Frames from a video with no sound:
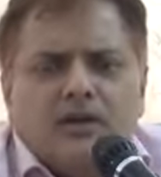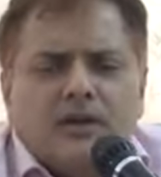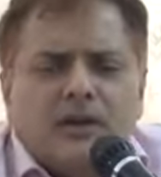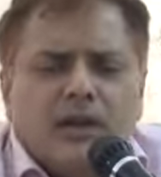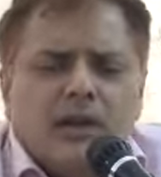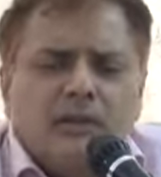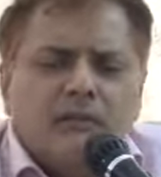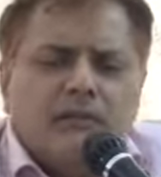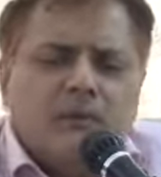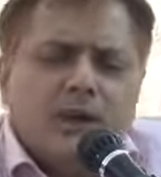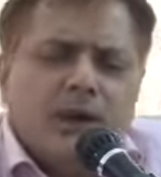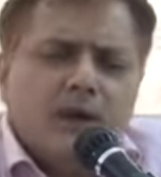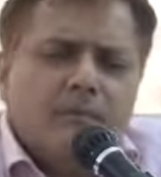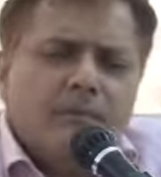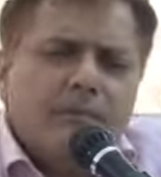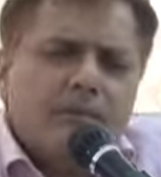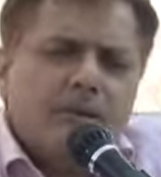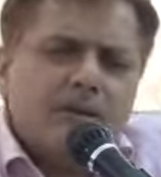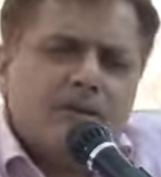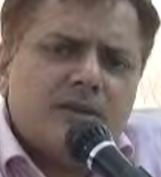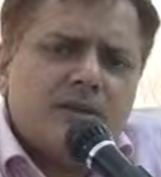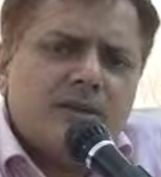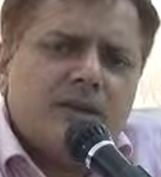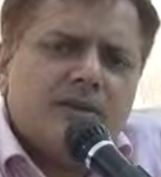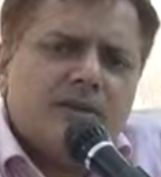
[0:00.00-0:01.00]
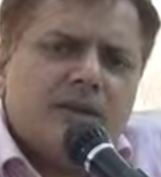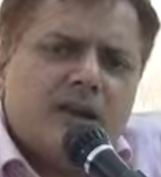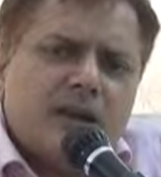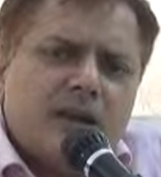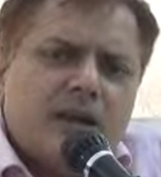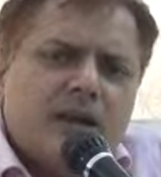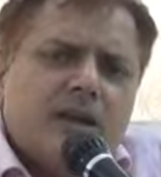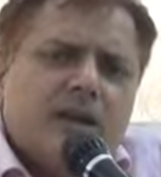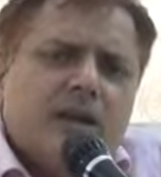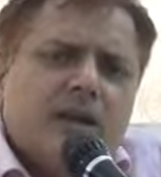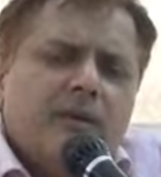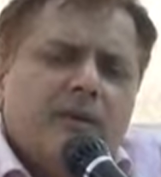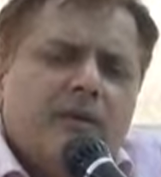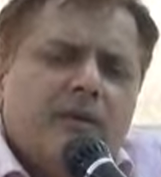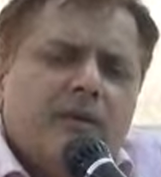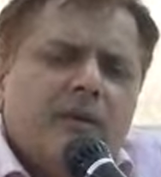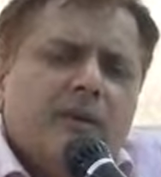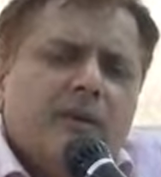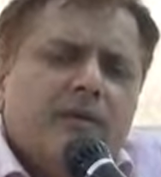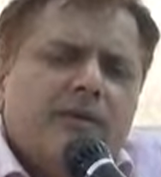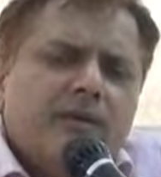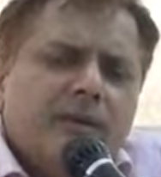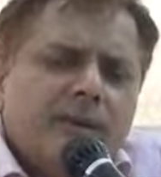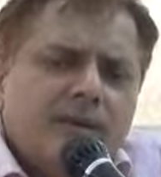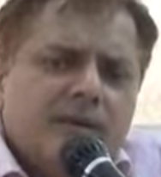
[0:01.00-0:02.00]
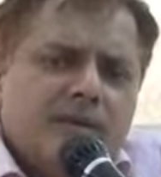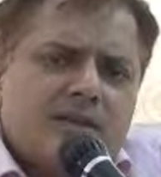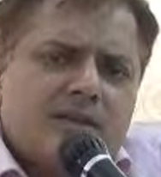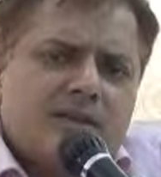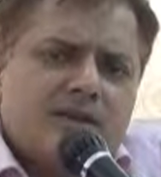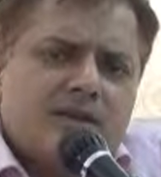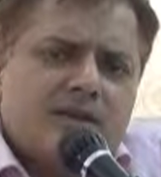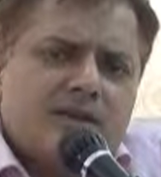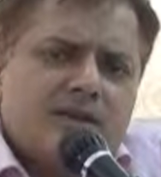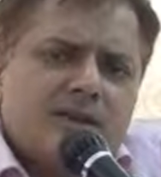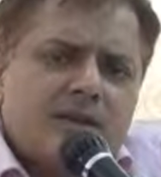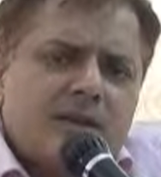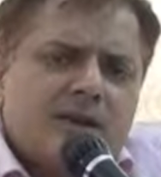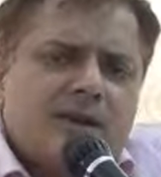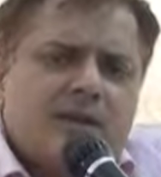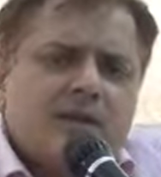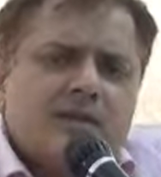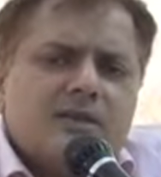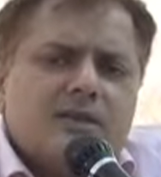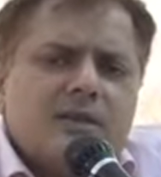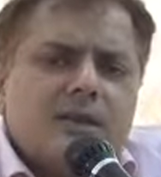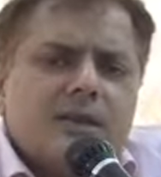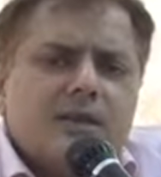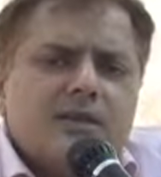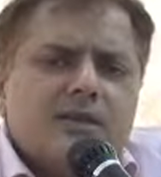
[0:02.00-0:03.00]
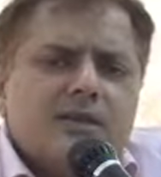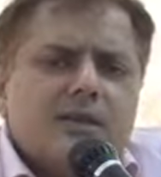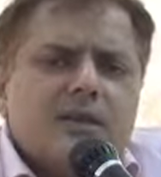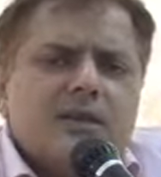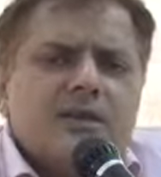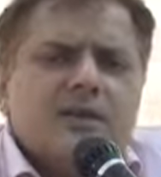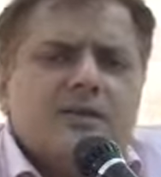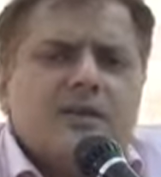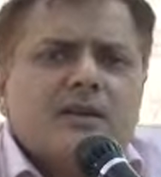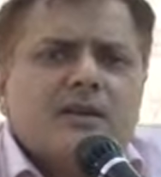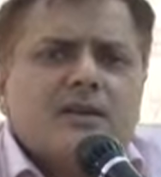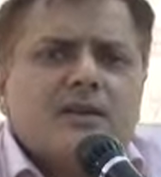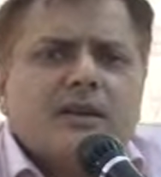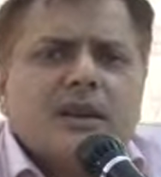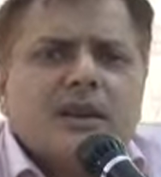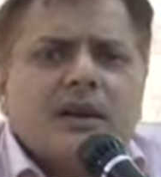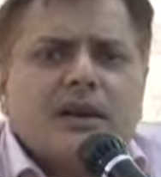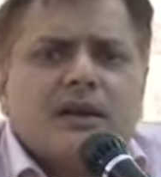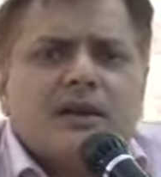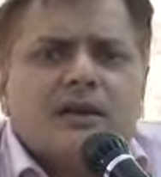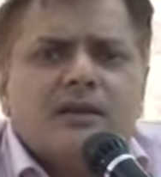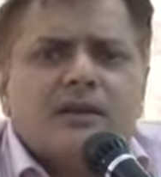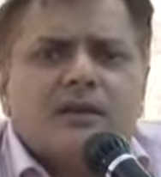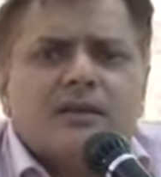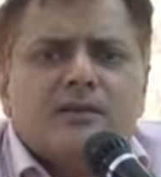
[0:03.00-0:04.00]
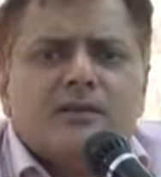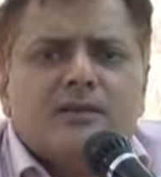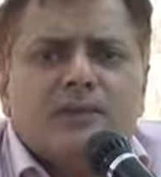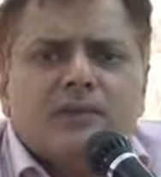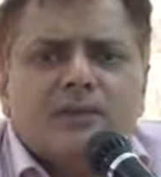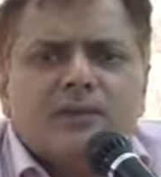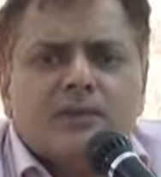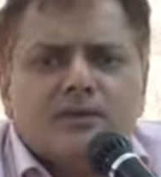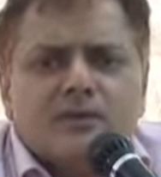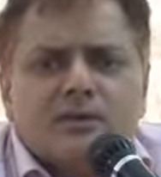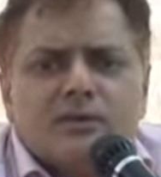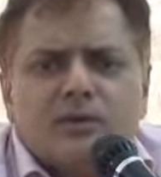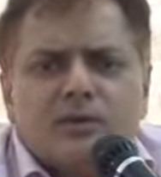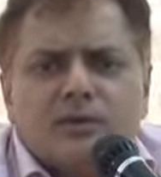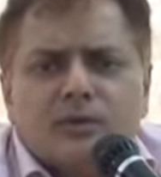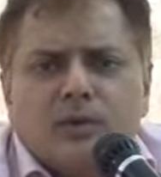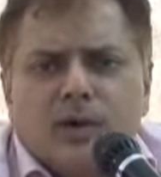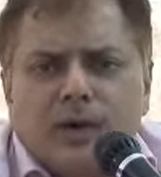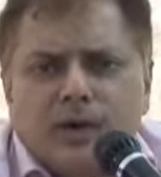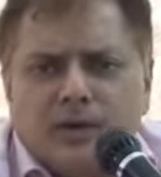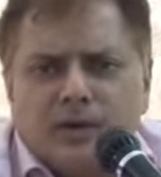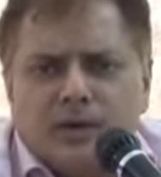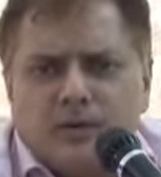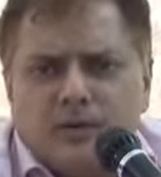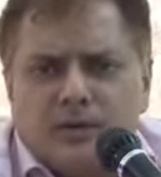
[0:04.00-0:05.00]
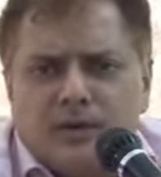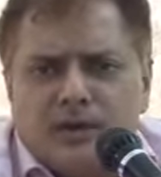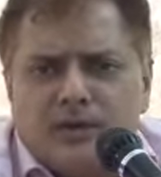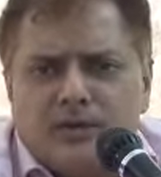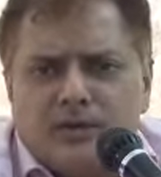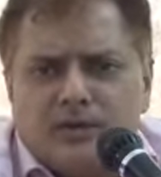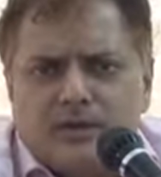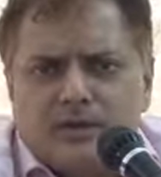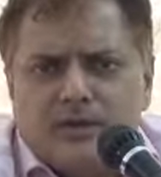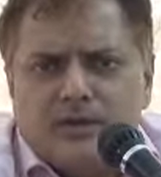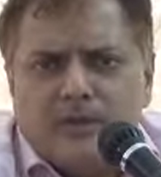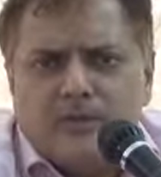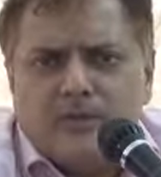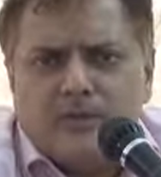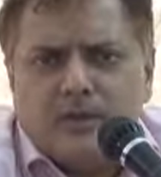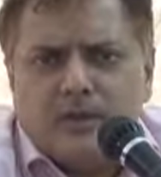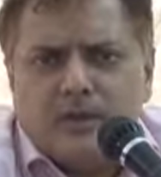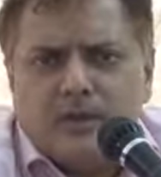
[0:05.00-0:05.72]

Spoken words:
then one person's guarantee will be fixed. Let us say a citizen's guarantee is fixed to 2 lakh rupees.